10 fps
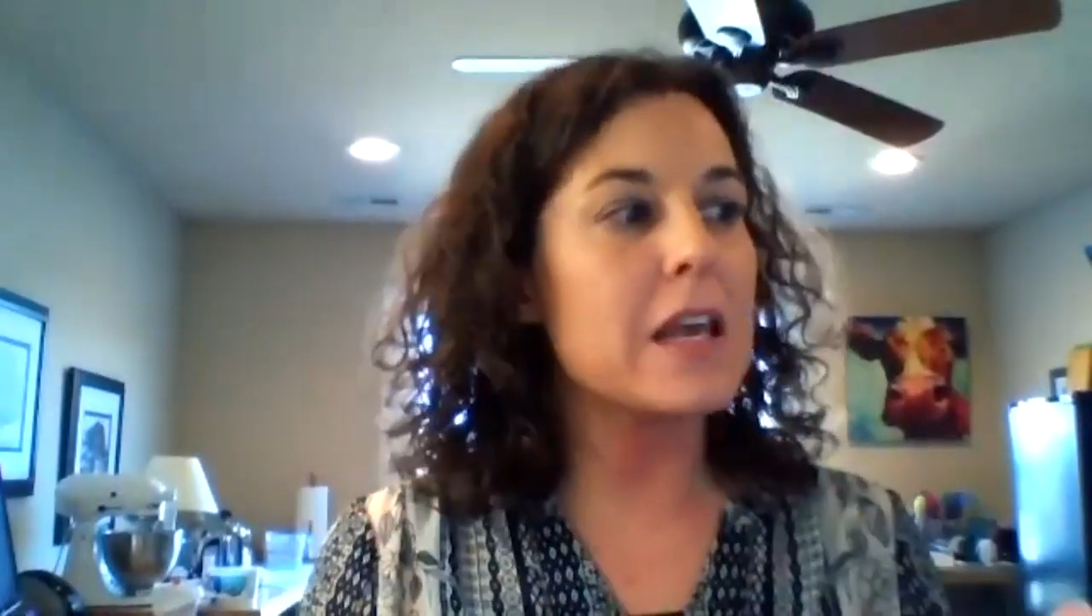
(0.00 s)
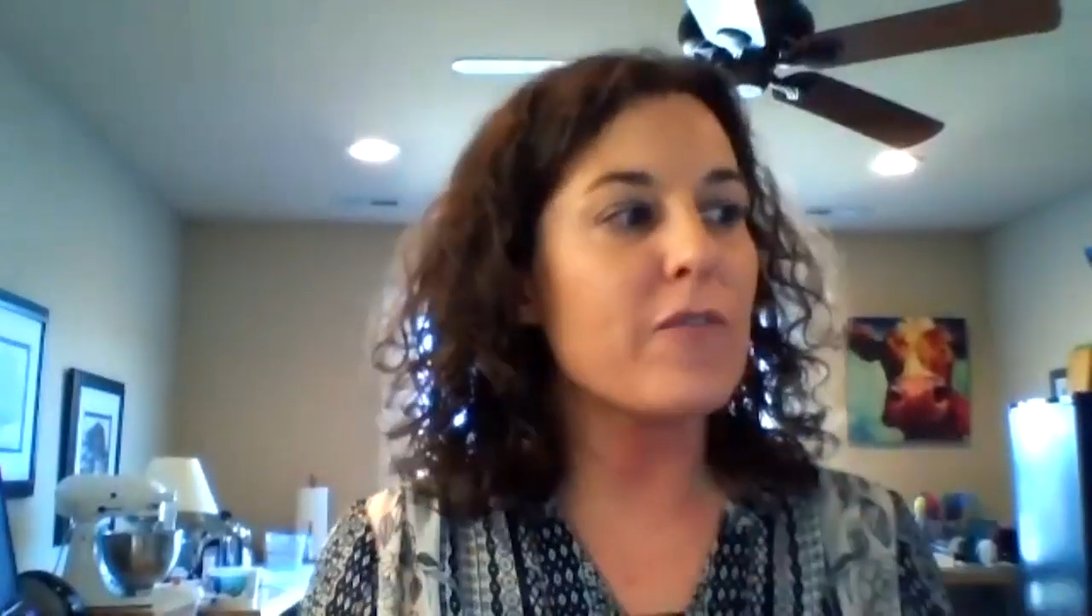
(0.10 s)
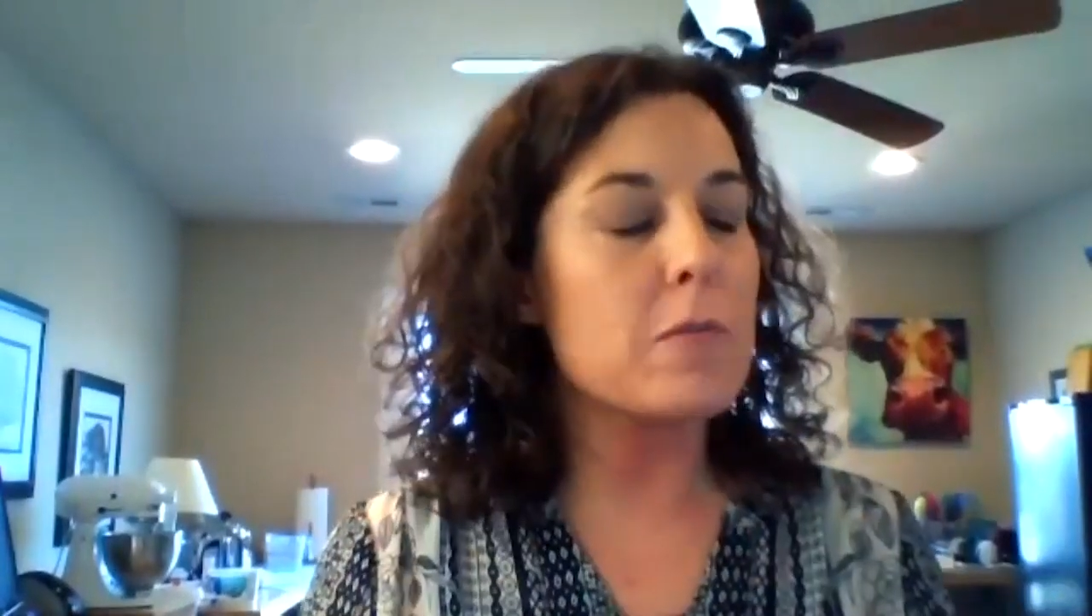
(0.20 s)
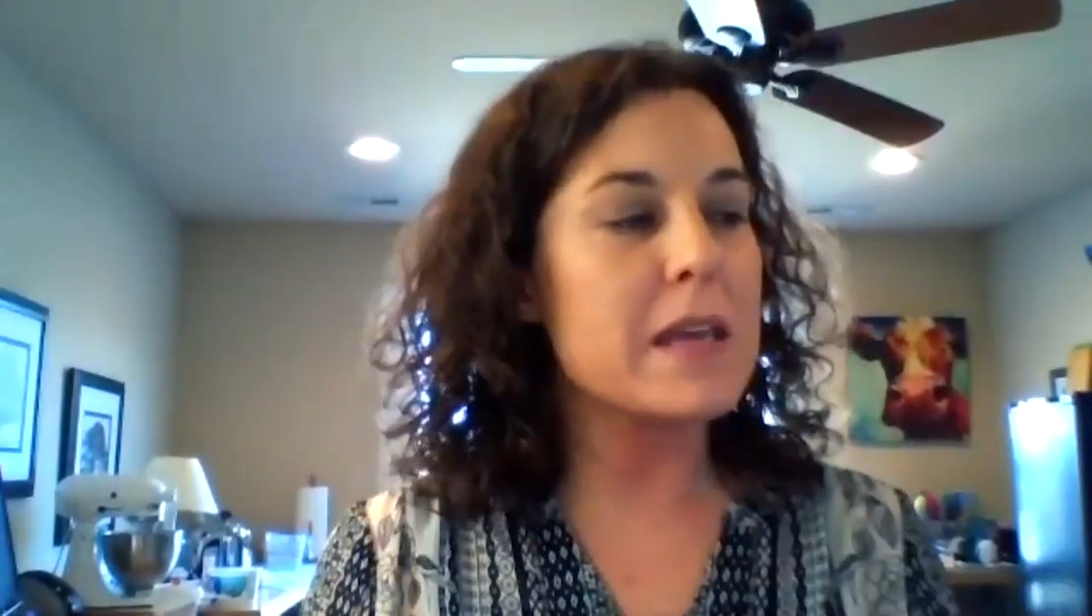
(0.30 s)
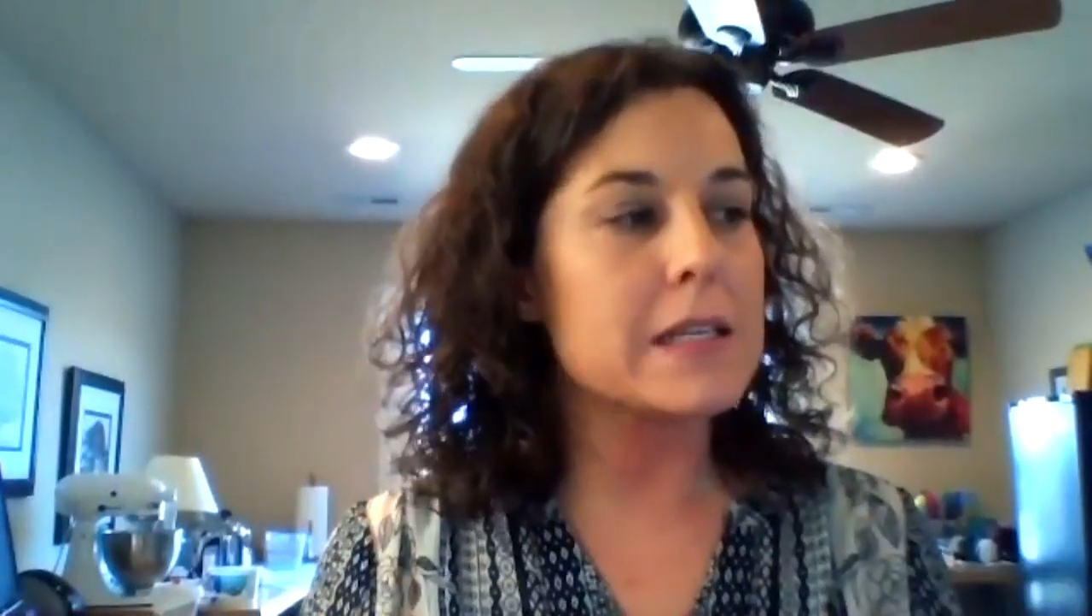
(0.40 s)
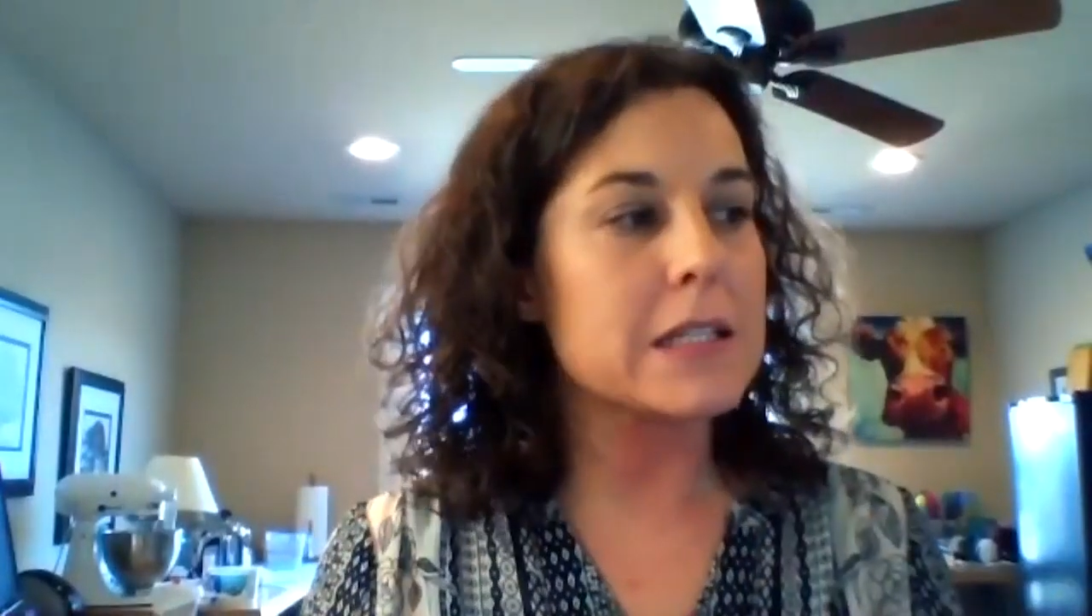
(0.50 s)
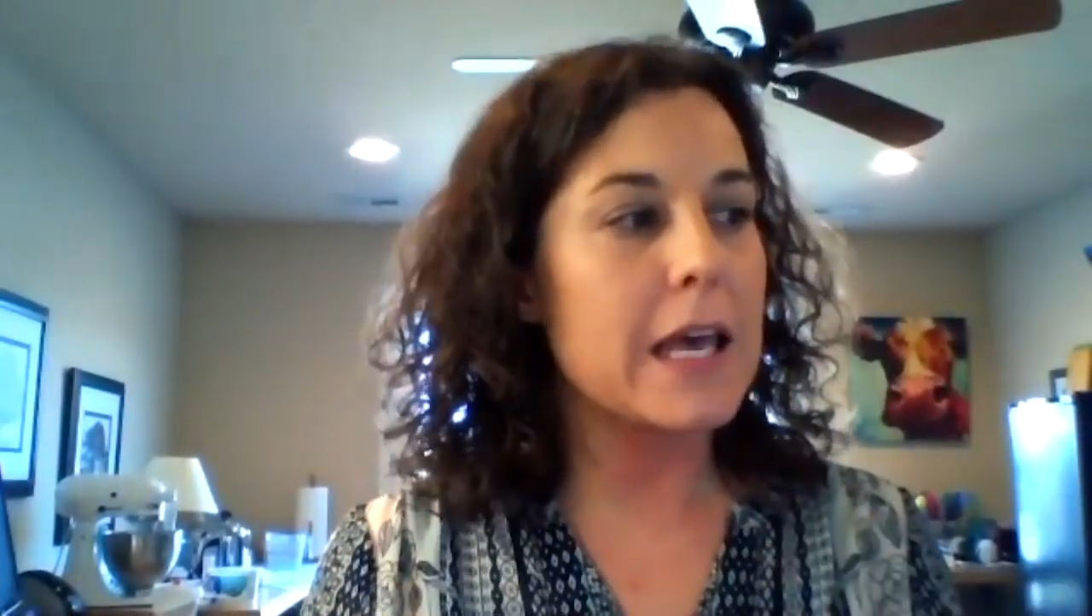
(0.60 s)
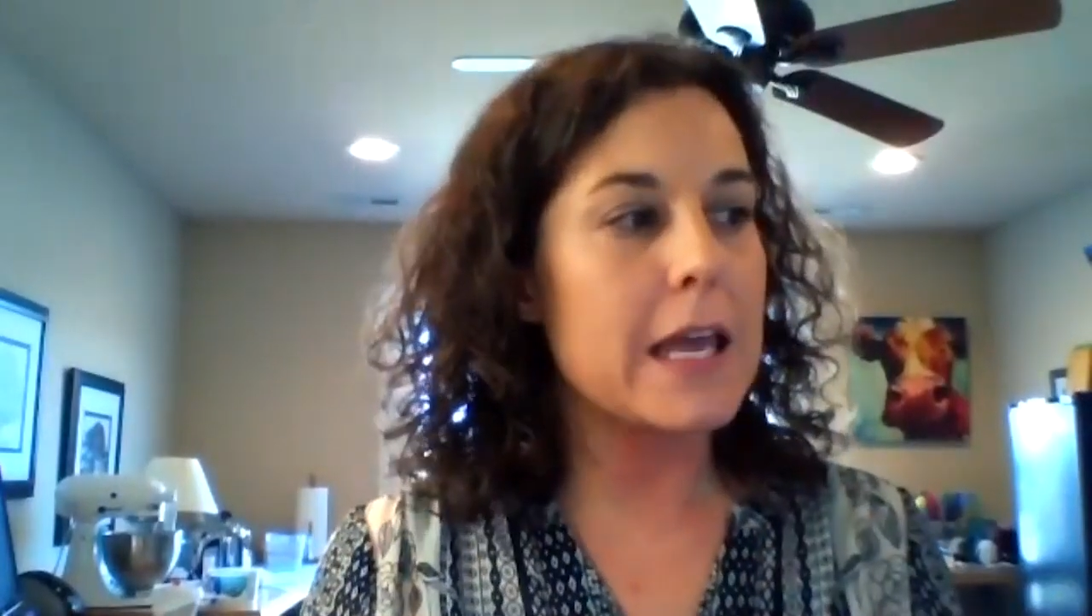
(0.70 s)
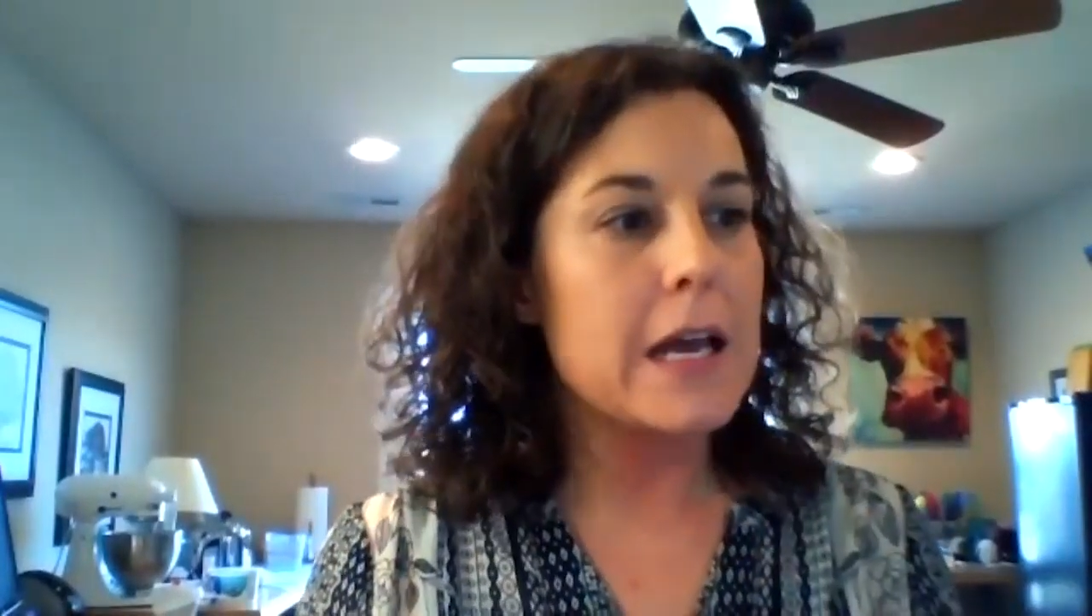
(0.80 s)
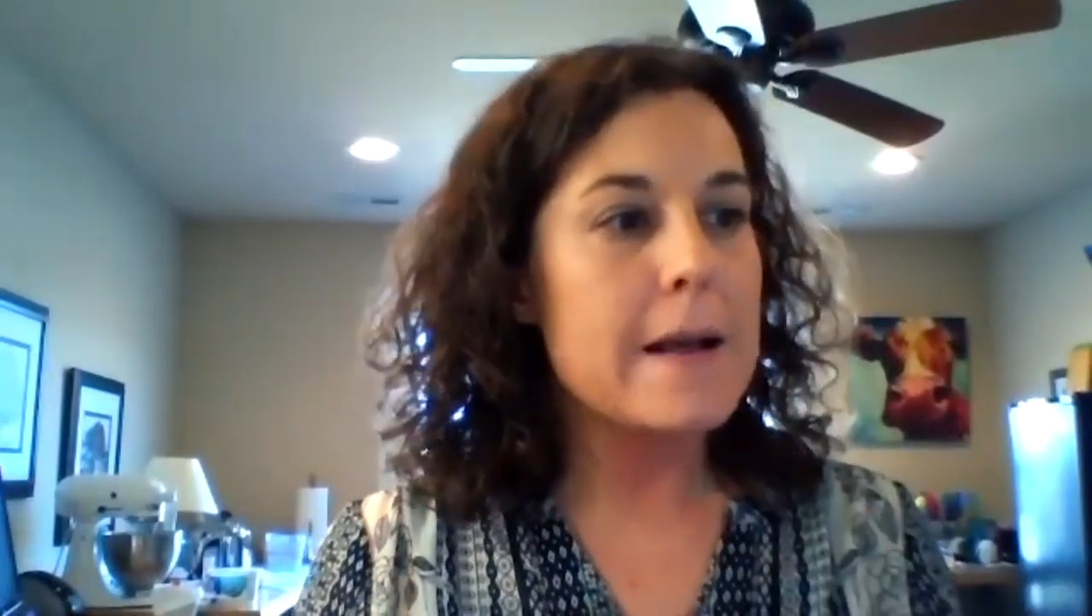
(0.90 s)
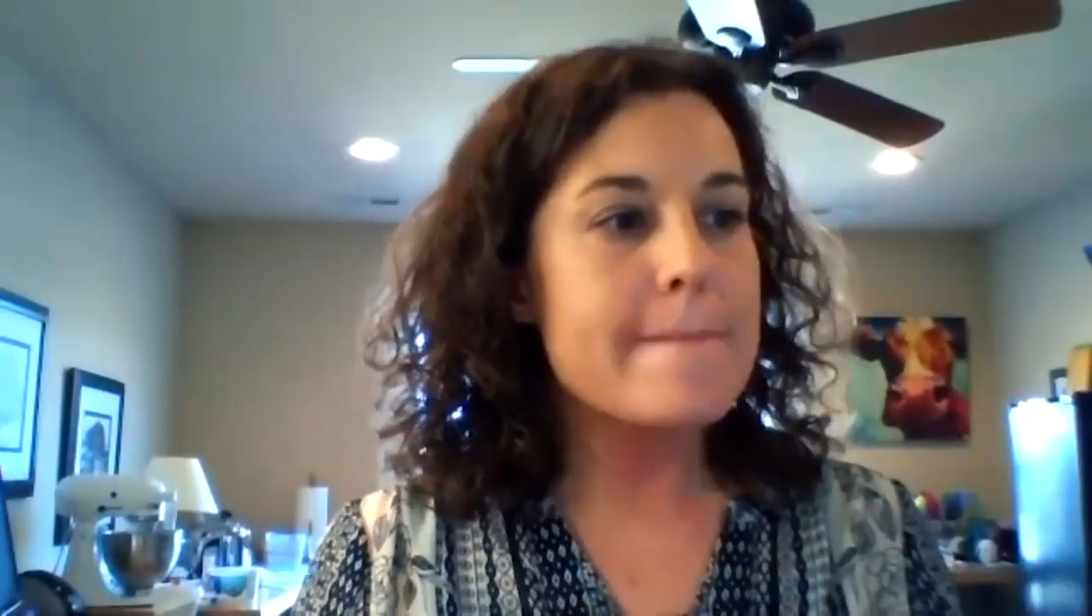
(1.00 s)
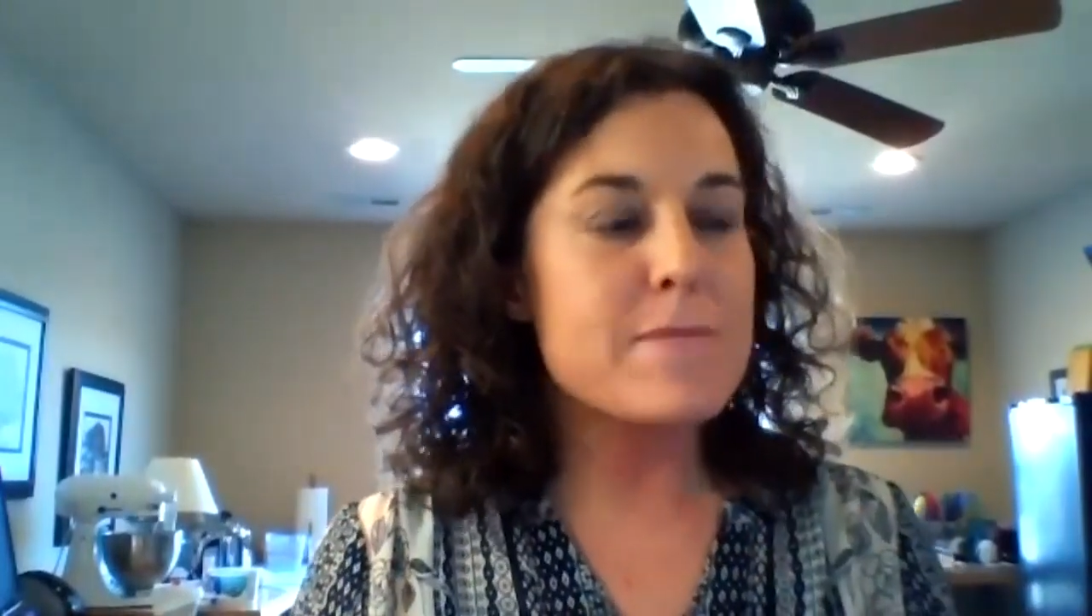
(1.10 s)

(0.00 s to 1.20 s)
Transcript: thing for me, is like,